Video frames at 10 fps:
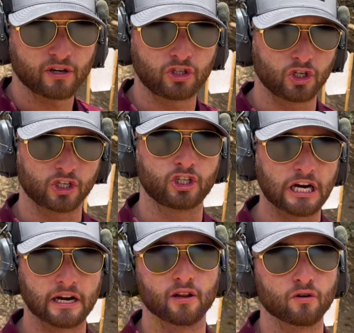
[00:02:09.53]
just
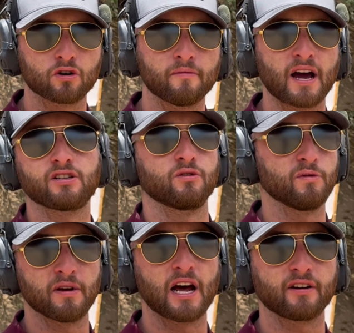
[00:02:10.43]
shot a local match, so
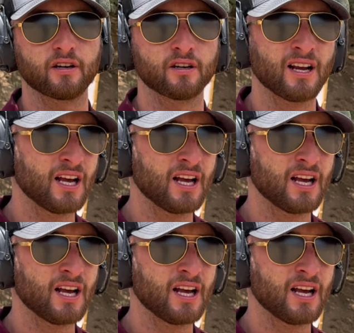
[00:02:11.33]
we've been out here